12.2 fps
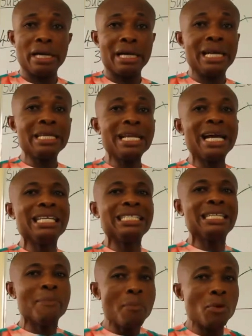Nigeria is
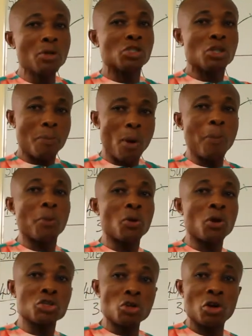the most
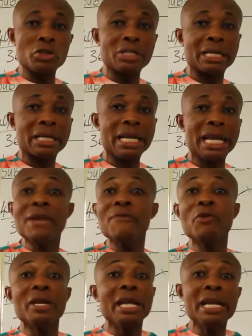populous country,
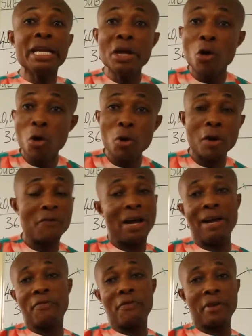even in the whole of
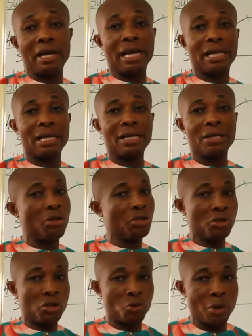Africa,
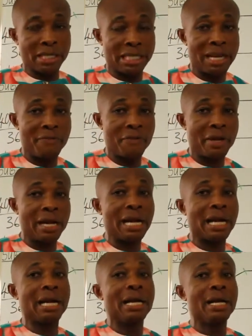not just West
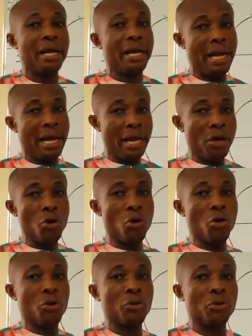Africa
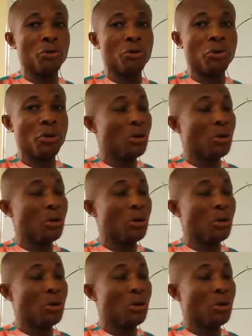alone.